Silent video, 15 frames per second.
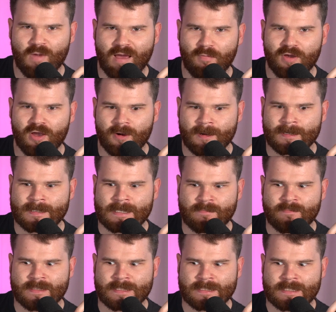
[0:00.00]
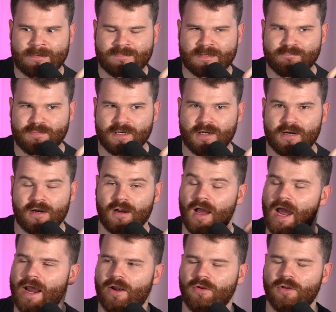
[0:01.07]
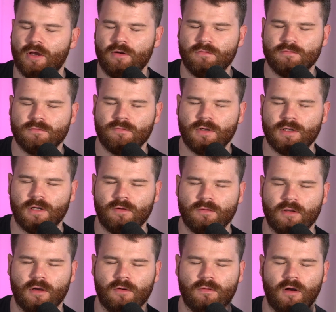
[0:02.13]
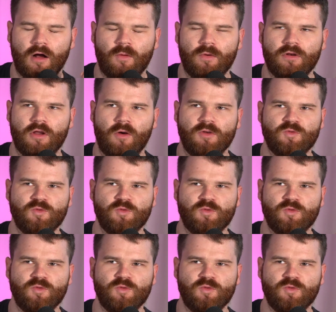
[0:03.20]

maybe our game isn't up to par. I don't know. We don't know. All we know